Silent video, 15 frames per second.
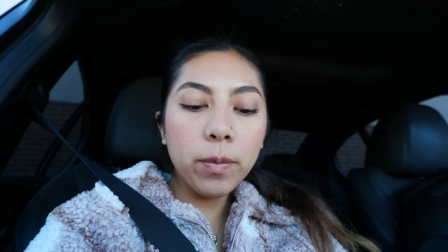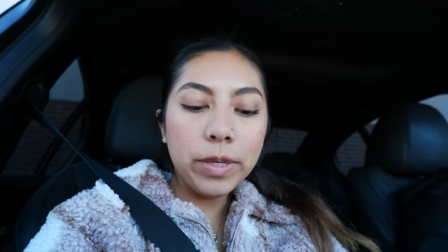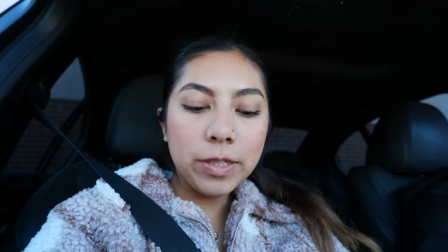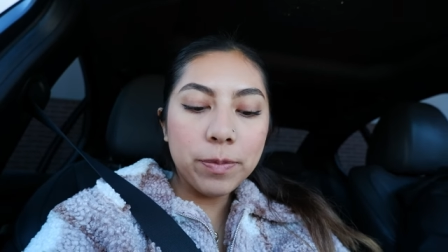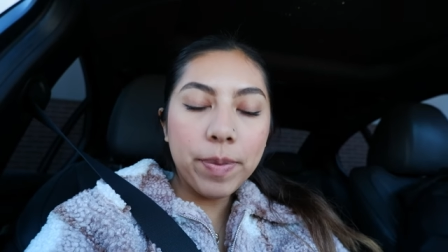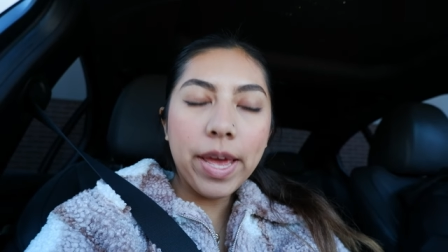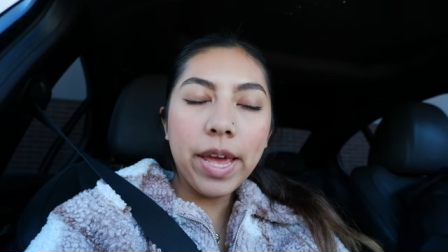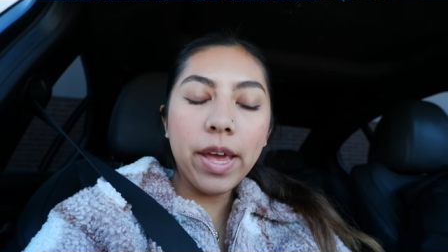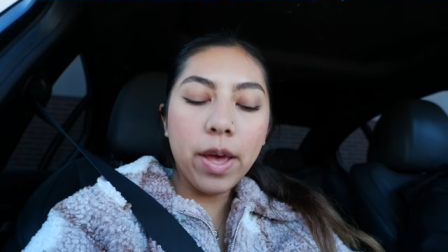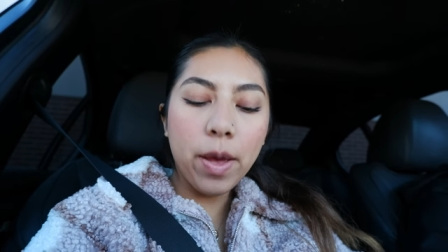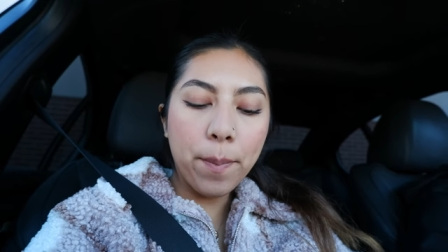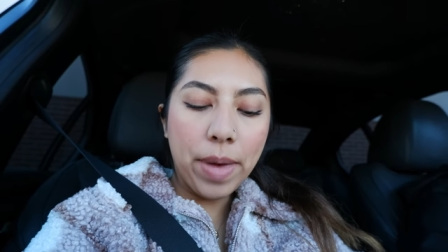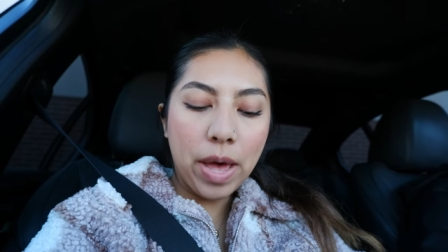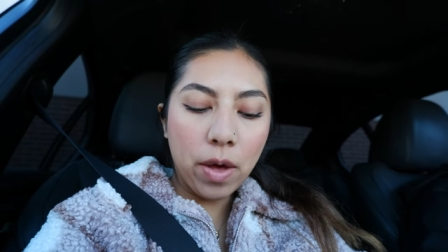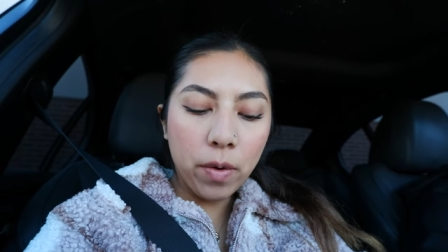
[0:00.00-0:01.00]
We spent
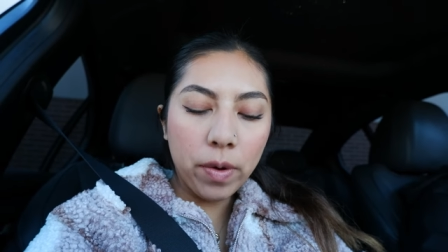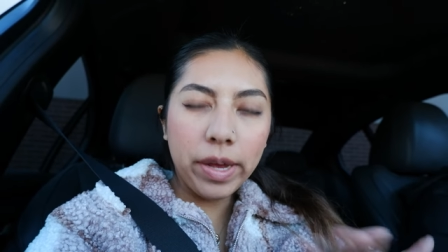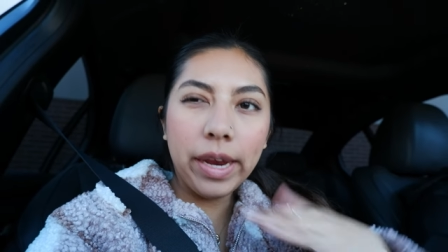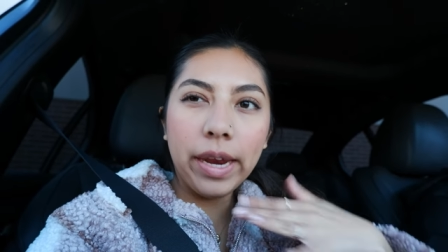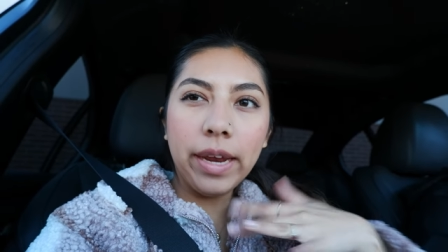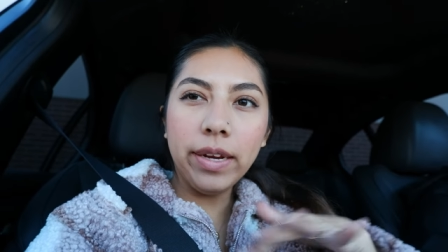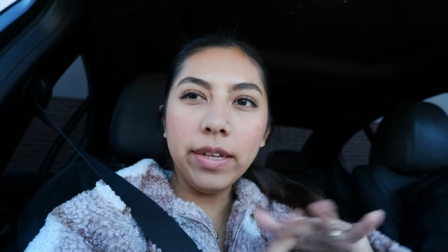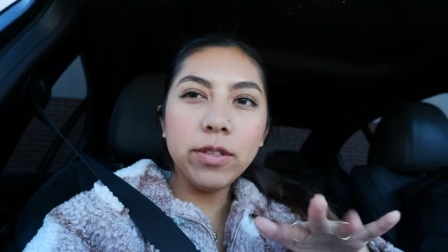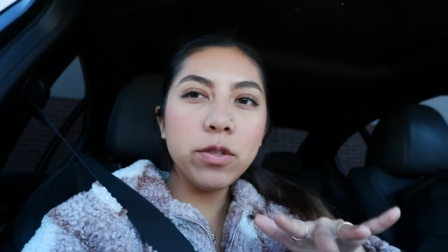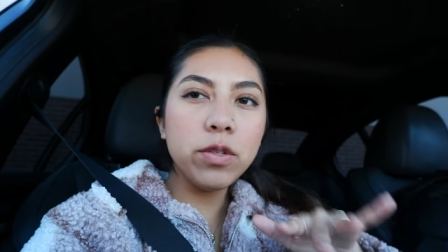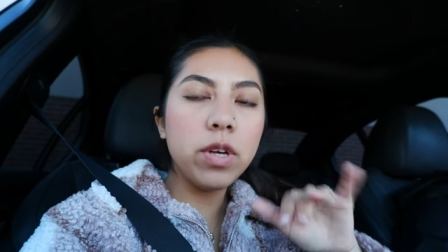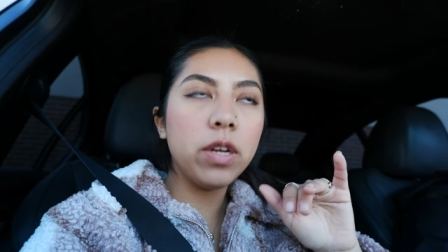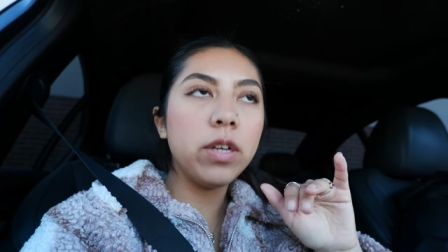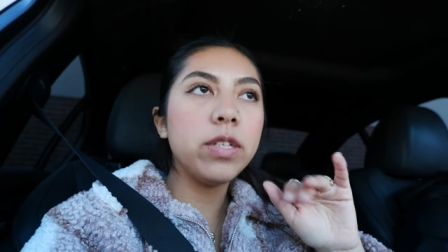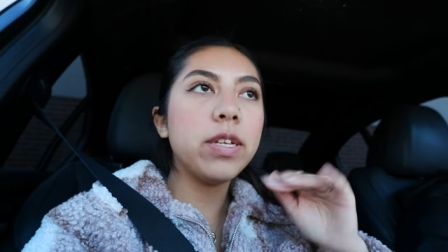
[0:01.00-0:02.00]
about
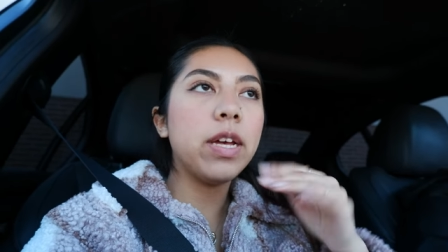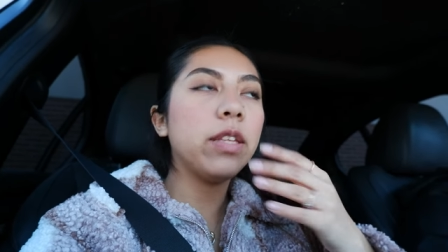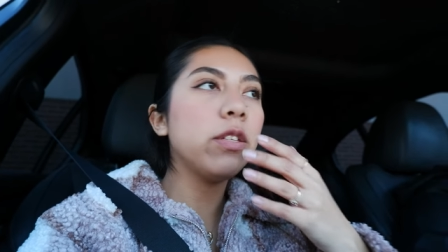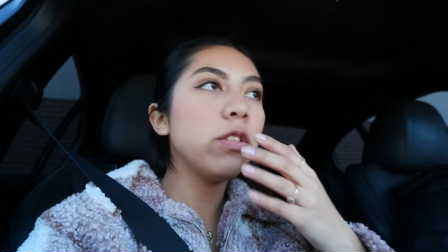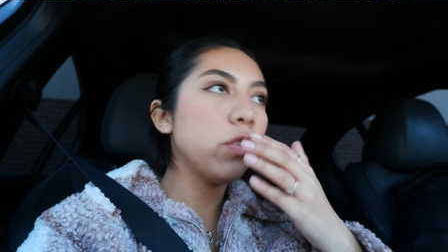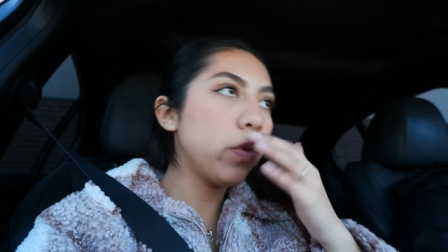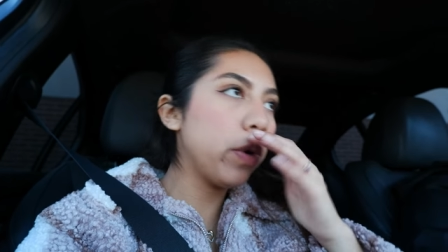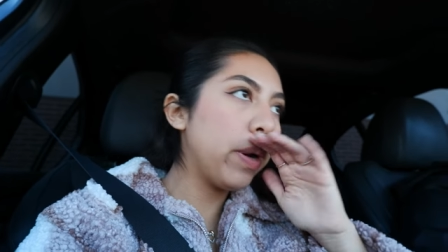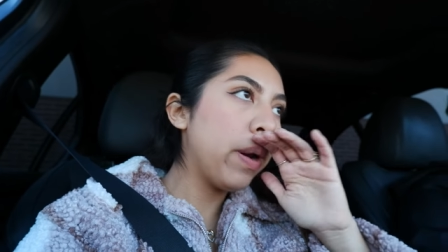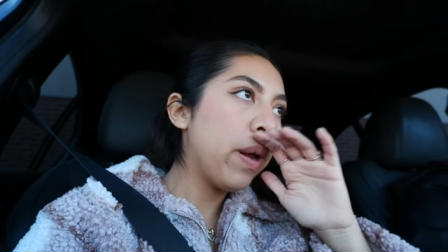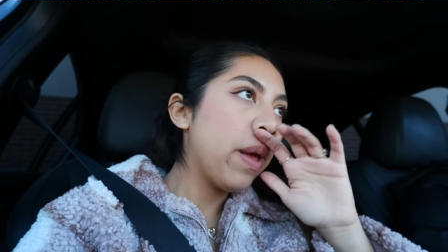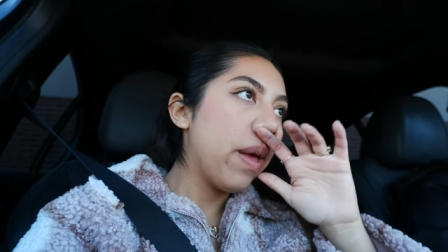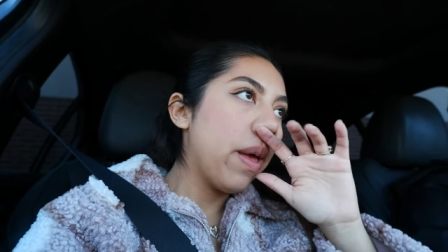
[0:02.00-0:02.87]
$82 at the store.